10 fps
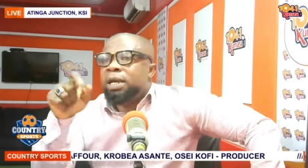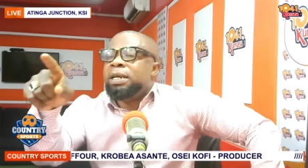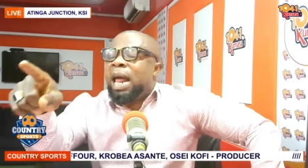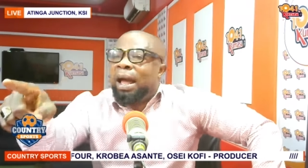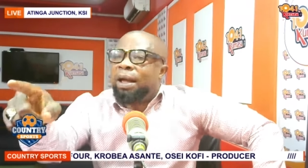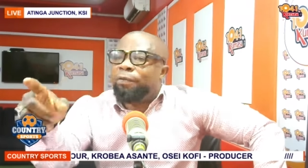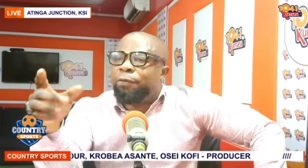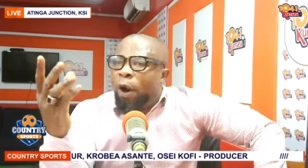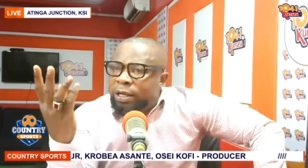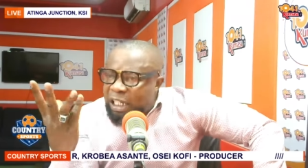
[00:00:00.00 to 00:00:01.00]
Now,
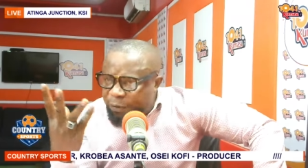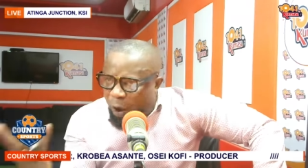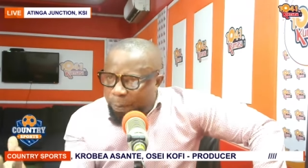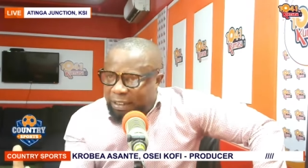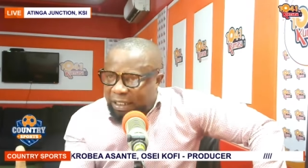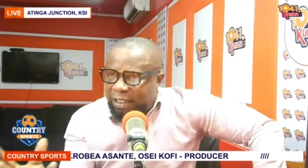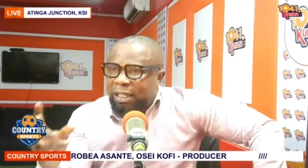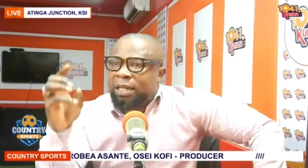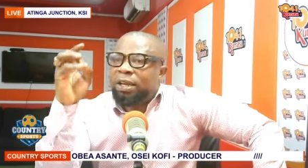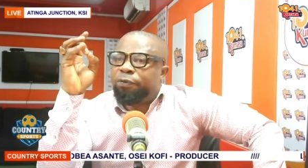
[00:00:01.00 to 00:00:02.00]
for these four matches, mm-hmm.